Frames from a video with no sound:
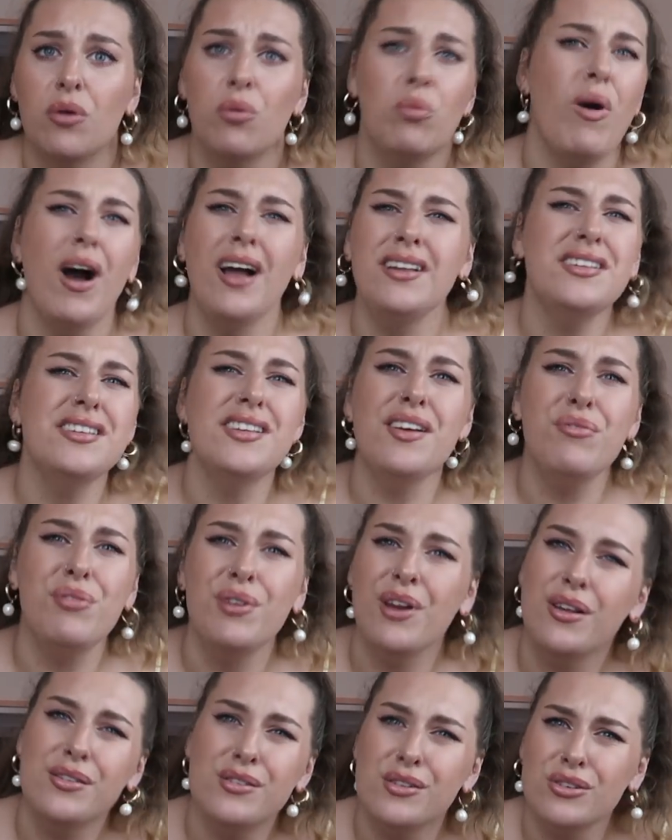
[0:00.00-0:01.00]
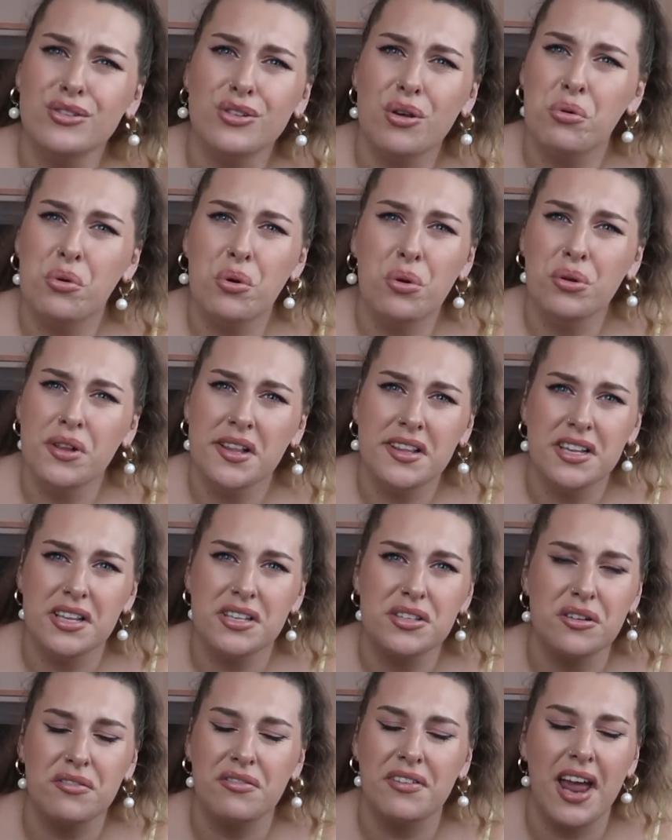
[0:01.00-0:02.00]
Why does everyone else look so cool in
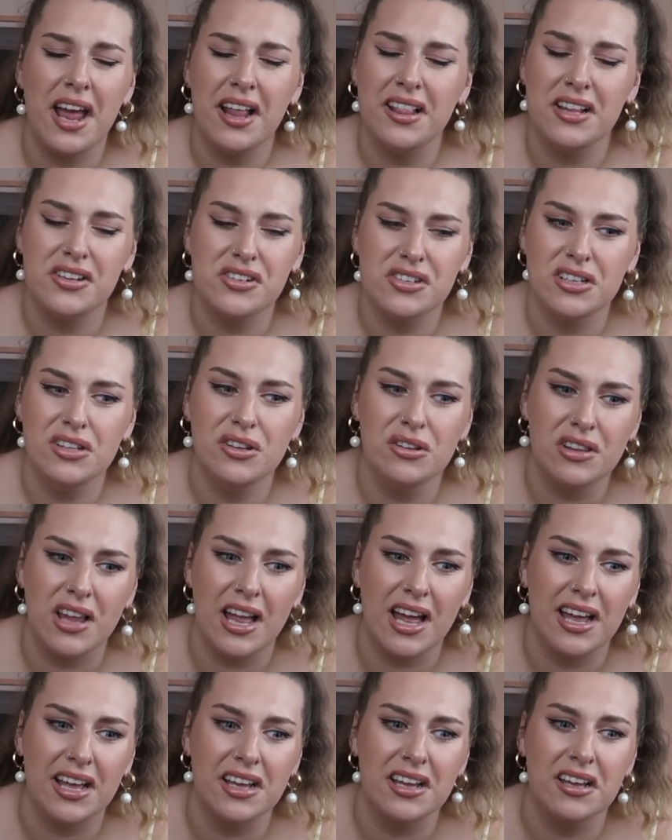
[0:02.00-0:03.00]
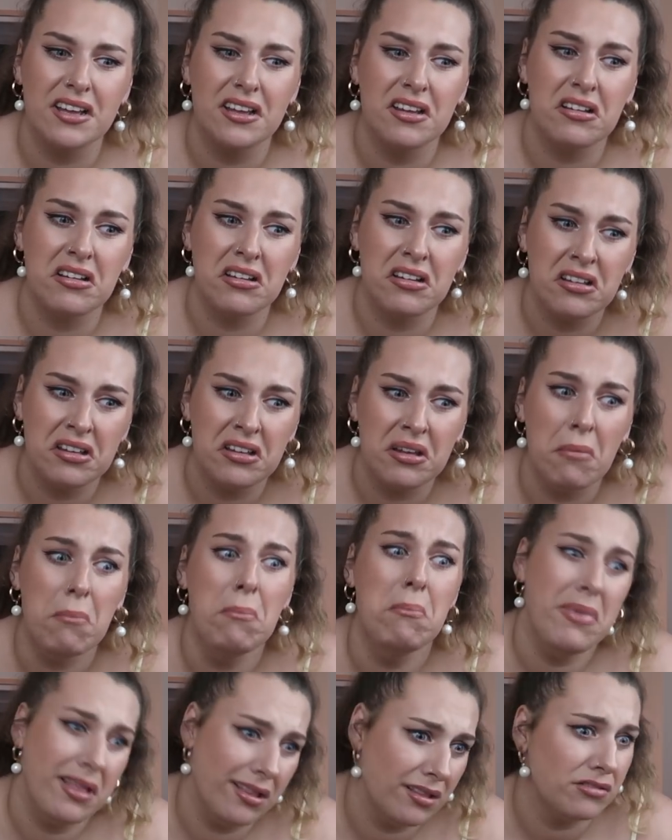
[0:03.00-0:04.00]
this stuff and I literally look like
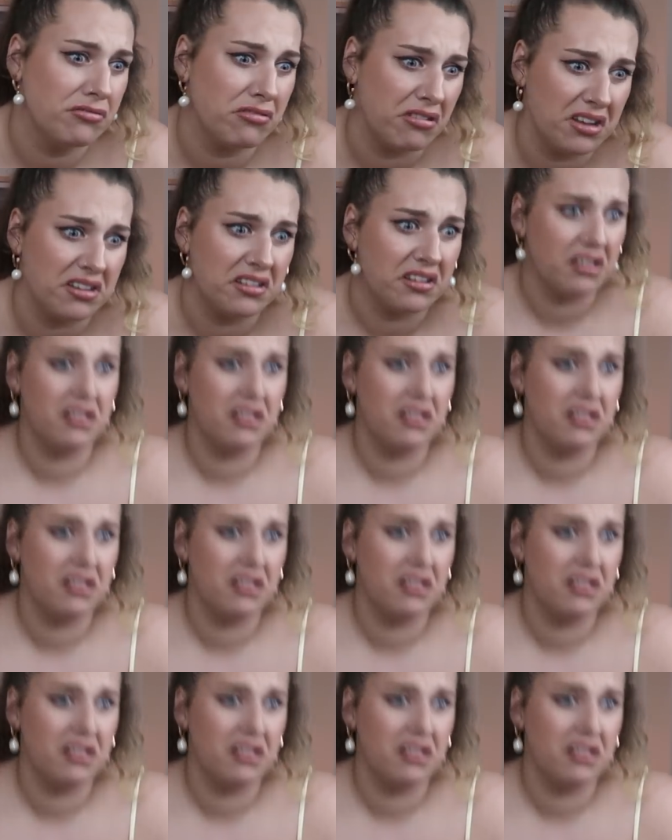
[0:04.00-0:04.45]
Mildred?